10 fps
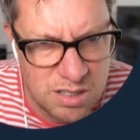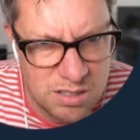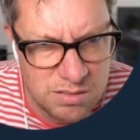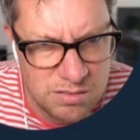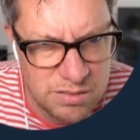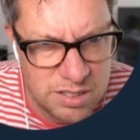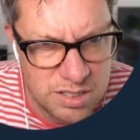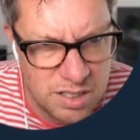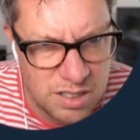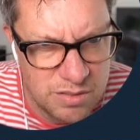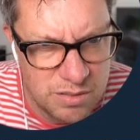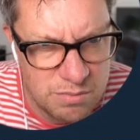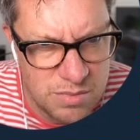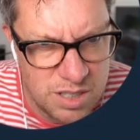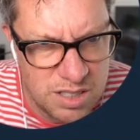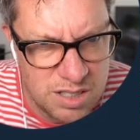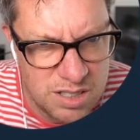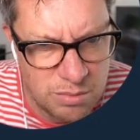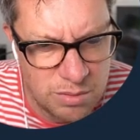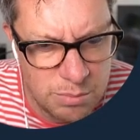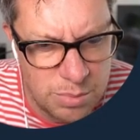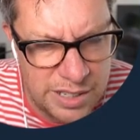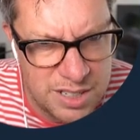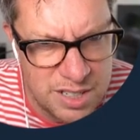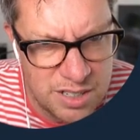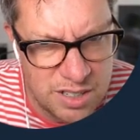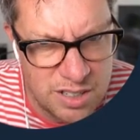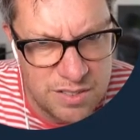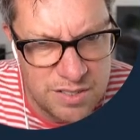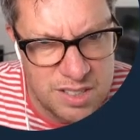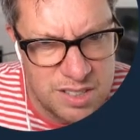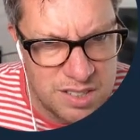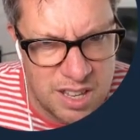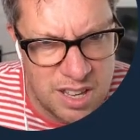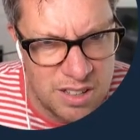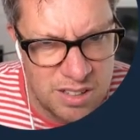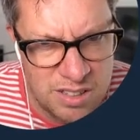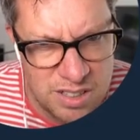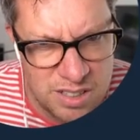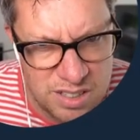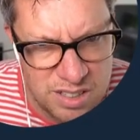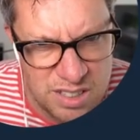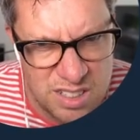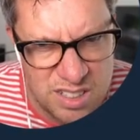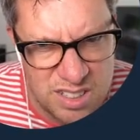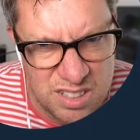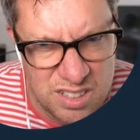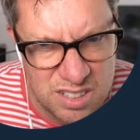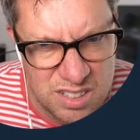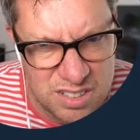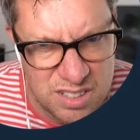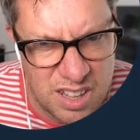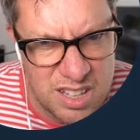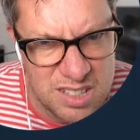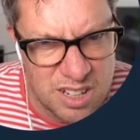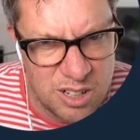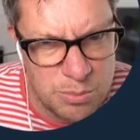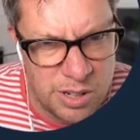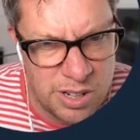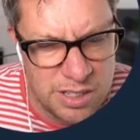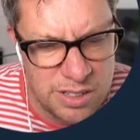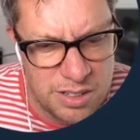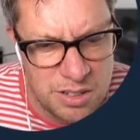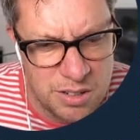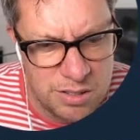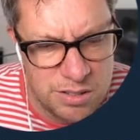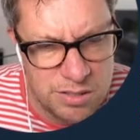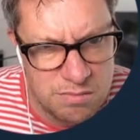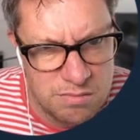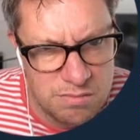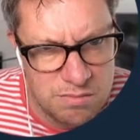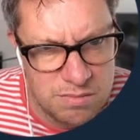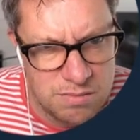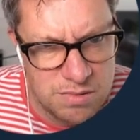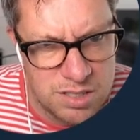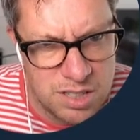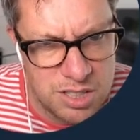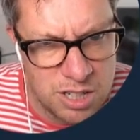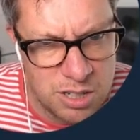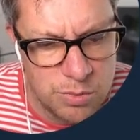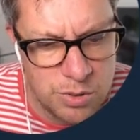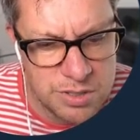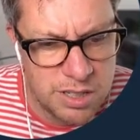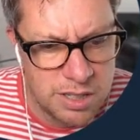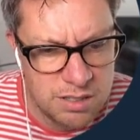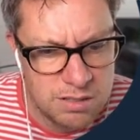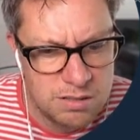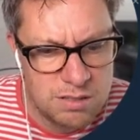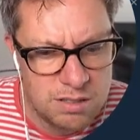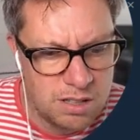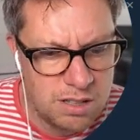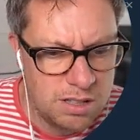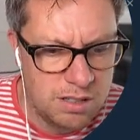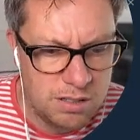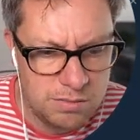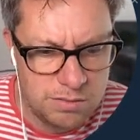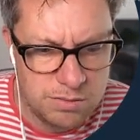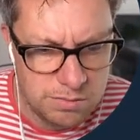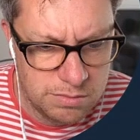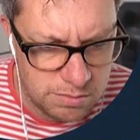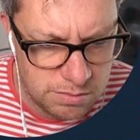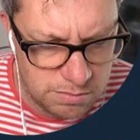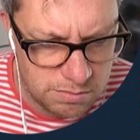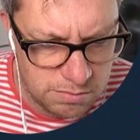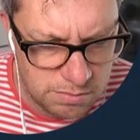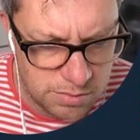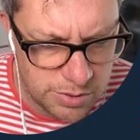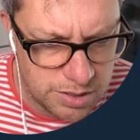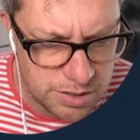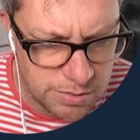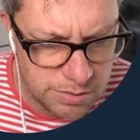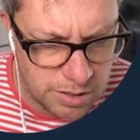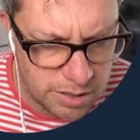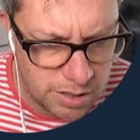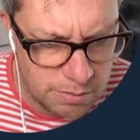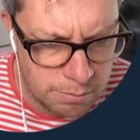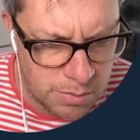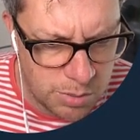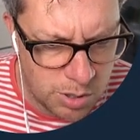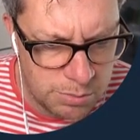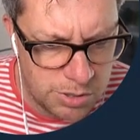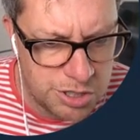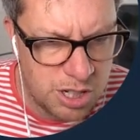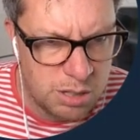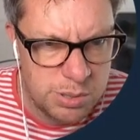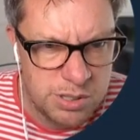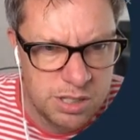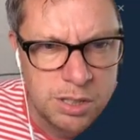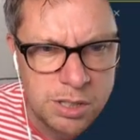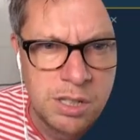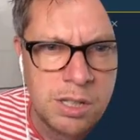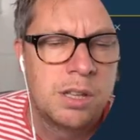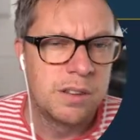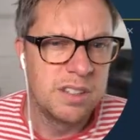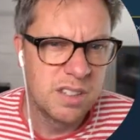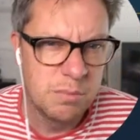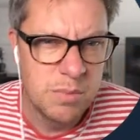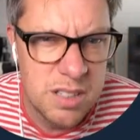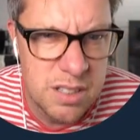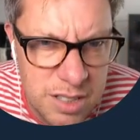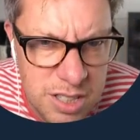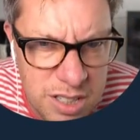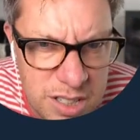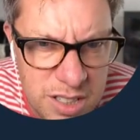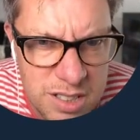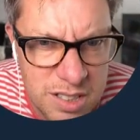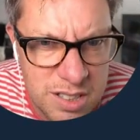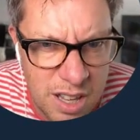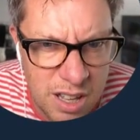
Oh, it's giving me some completion. I don't know if this is now, so that is Copilot and not C# Roslyn, or what is this called? I can never remember. OmniSharp. That's giving me the suggestion this is now